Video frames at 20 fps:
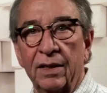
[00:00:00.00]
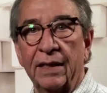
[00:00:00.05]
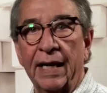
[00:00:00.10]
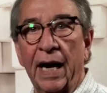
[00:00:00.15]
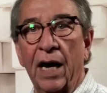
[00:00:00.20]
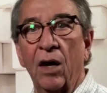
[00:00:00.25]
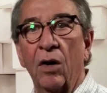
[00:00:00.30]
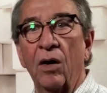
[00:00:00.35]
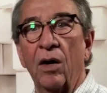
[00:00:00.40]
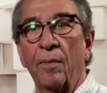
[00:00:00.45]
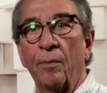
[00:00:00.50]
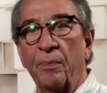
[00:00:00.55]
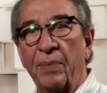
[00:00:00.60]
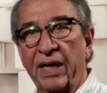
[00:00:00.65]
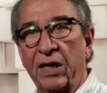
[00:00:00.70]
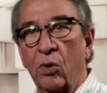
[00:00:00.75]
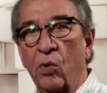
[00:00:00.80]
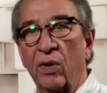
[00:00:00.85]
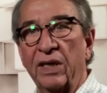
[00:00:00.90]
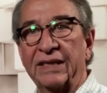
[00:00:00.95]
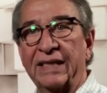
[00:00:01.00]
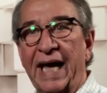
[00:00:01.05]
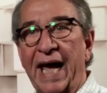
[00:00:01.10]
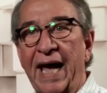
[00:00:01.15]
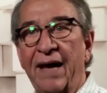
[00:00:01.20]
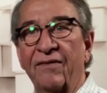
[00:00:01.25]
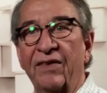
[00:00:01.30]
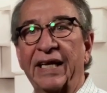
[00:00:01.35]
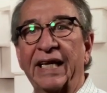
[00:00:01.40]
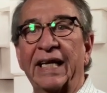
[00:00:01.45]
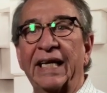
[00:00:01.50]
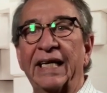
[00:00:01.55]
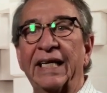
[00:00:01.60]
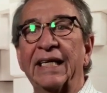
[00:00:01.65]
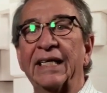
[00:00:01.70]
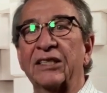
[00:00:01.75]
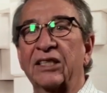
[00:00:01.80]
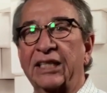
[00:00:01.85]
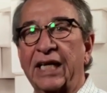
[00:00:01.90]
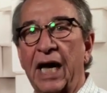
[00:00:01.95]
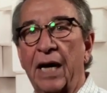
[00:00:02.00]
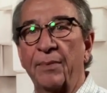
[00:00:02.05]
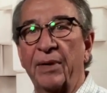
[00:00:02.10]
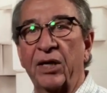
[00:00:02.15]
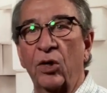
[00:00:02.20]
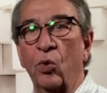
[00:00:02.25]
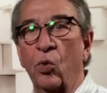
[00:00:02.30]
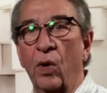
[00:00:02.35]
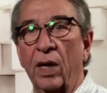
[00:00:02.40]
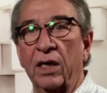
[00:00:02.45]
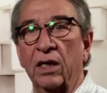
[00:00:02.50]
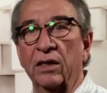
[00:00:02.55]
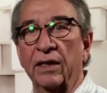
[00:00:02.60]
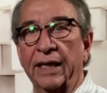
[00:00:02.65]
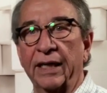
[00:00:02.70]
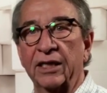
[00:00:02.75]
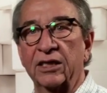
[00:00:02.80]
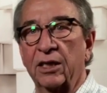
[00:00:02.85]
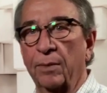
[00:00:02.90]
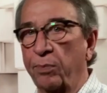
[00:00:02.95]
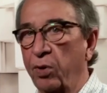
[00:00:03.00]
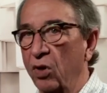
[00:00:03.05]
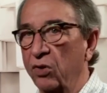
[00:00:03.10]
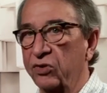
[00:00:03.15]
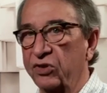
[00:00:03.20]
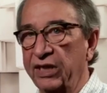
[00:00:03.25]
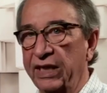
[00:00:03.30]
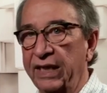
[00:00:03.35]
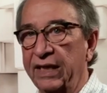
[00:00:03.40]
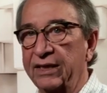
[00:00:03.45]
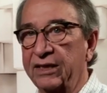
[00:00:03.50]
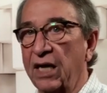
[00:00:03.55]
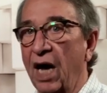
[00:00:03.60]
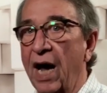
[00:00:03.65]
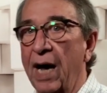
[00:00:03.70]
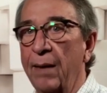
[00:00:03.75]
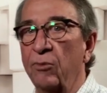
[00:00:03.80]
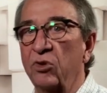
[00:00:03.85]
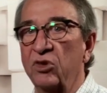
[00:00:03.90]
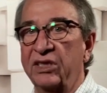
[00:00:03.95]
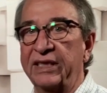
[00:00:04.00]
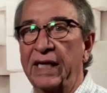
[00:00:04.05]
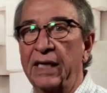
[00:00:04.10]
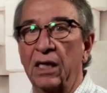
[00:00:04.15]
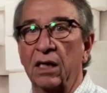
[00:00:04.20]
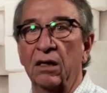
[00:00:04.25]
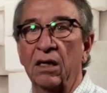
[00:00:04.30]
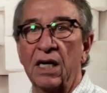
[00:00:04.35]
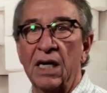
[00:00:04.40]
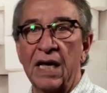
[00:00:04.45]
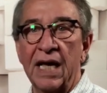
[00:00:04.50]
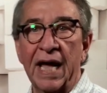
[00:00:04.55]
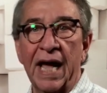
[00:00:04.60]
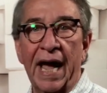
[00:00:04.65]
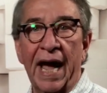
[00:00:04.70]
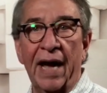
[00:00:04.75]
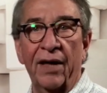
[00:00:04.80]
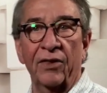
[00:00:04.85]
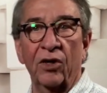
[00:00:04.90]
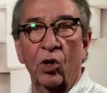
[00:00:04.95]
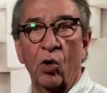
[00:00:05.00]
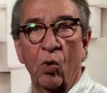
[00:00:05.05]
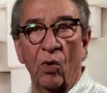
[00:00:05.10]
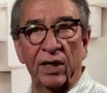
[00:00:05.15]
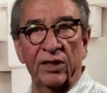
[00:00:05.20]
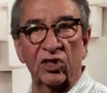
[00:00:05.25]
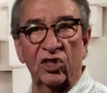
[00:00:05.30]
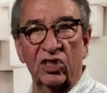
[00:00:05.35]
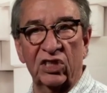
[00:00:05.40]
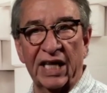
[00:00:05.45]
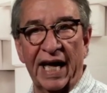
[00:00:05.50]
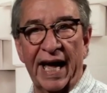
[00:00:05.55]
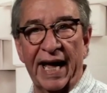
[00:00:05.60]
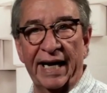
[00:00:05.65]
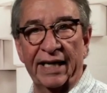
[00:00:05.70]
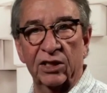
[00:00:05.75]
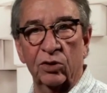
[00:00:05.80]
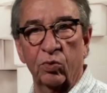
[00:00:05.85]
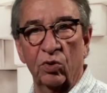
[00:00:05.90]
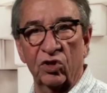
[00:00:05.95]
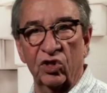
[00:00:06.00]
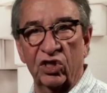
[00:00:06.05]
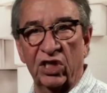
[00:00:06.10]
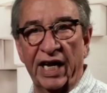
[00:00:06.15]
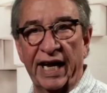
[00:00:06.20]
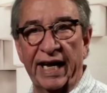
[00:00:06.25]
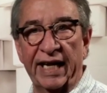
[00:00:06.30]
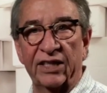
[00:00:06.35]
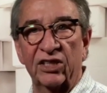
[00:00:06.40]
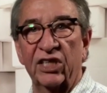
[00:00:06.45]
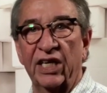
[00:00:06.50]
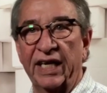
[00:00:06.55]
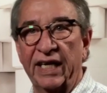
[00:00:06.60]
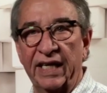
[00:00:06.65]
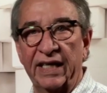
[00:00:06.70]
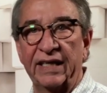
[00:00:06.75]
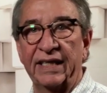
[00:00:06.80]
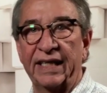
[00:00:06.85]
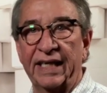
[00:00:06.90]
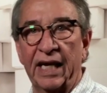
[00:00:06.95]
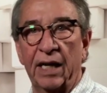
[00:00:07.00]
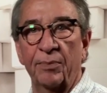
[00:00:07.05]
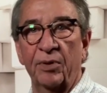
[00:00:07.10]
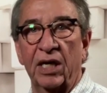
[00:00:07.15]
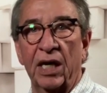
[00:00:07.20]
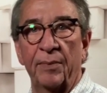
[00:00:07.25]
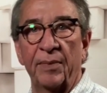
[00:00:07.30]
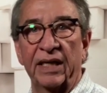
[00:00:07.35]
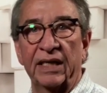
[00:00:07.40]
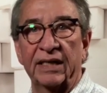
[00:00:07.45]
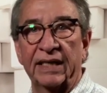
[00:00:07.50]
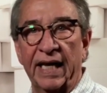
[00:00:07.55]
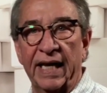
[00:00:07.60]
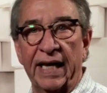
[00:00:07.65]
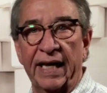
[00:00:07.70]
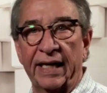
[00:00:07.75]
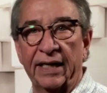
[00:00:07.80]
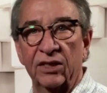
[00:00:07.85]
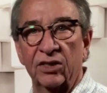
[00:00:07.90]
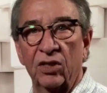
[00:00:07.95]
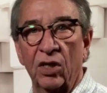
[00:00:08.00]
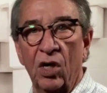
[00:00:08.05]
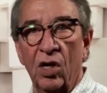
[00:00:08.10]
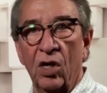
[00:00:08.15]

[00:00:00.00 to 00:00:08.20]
Now, Bitcoin's halving is coming quickly. It's approaching, and time will tell how the coin's status will change in the upcoming days.